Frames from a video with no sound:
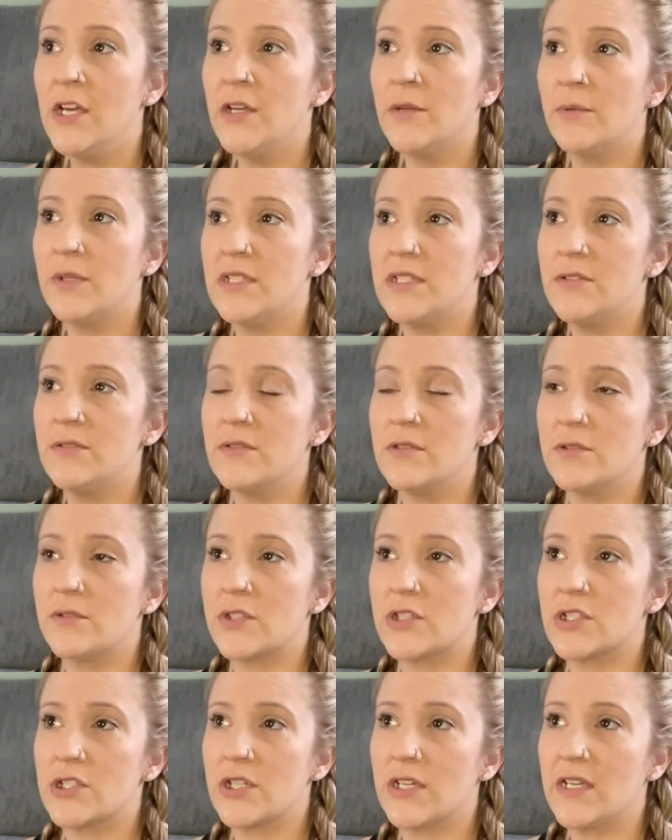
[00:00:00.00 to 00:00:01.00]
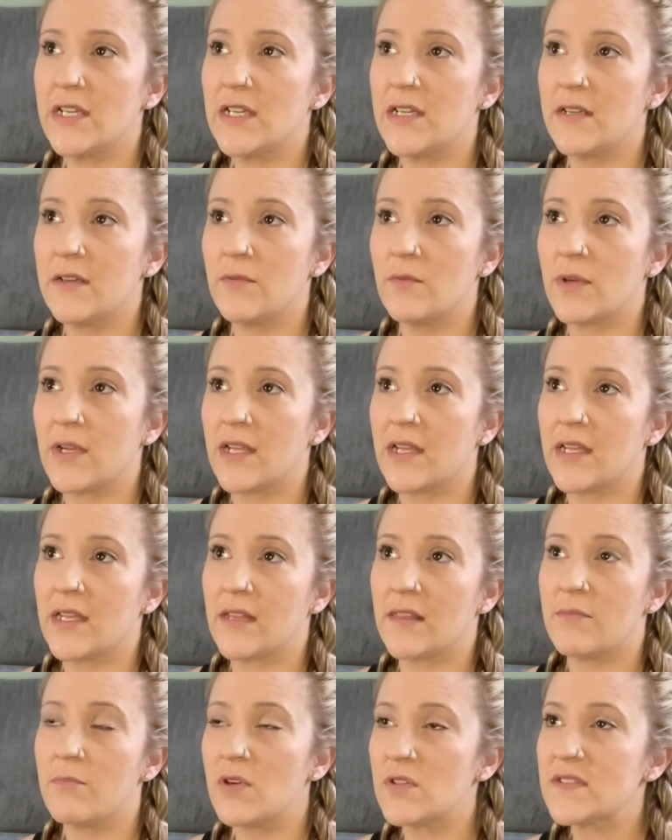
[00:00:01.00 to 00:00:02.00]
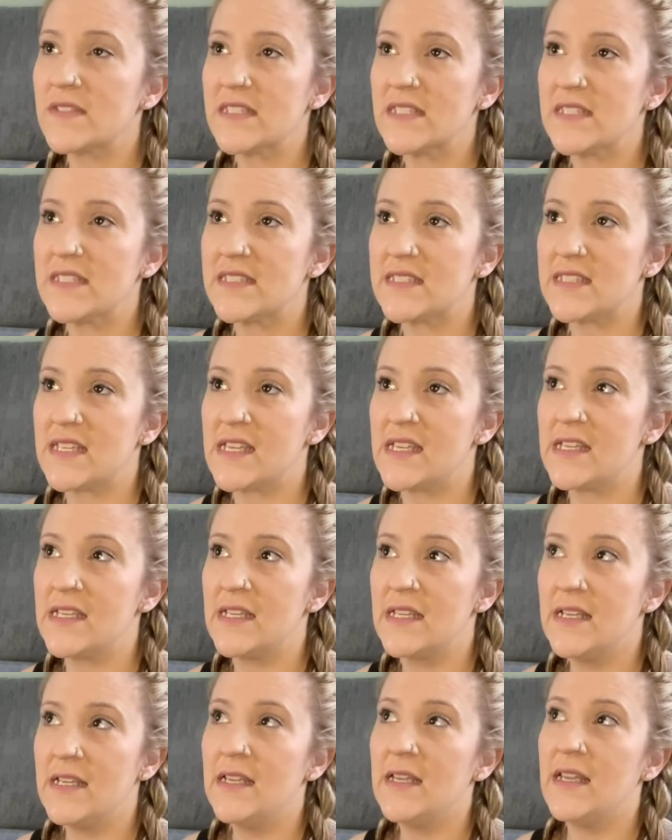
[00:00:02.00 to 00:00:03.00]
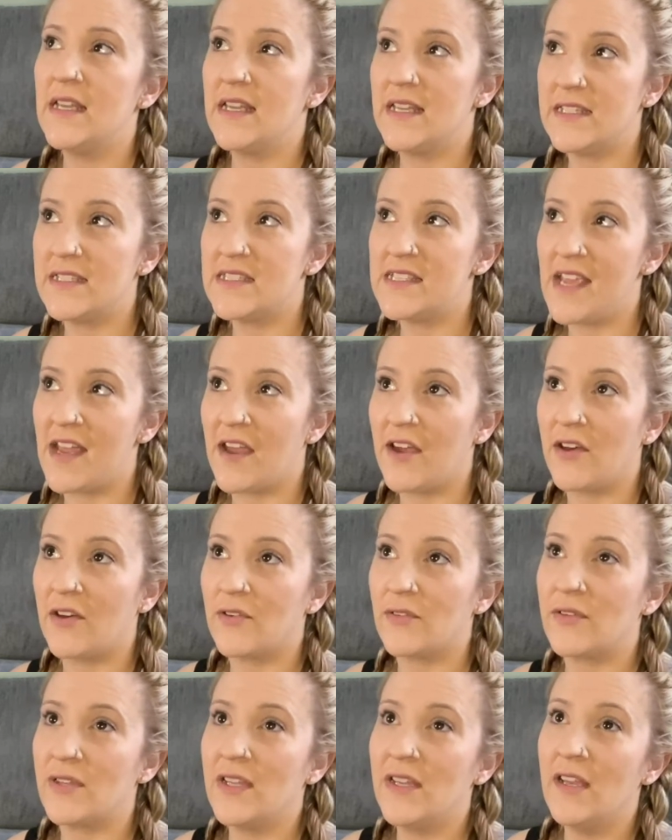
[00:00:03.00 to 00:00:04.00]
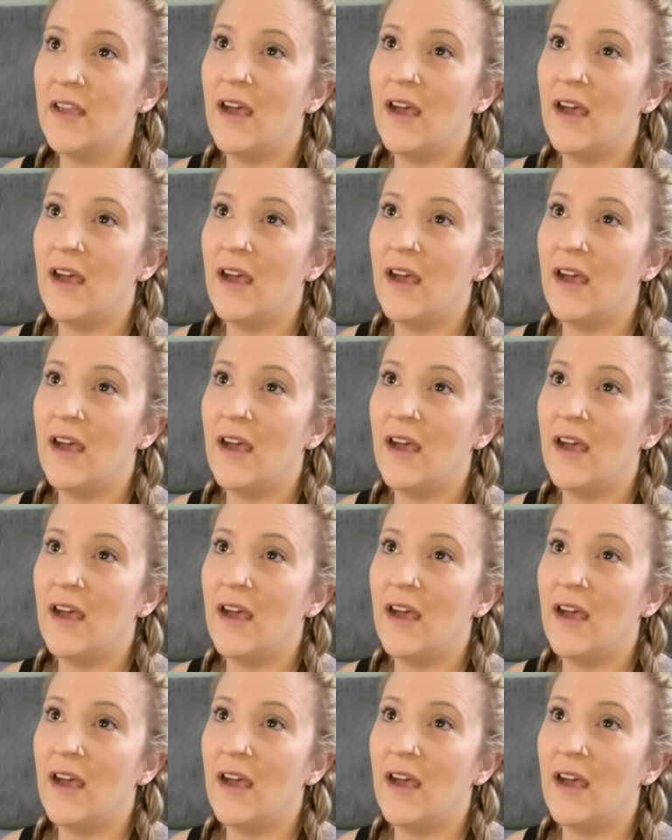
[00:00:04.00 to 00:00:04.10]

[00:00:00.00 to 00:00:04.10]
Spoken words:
We do lure training with mostly sit and down.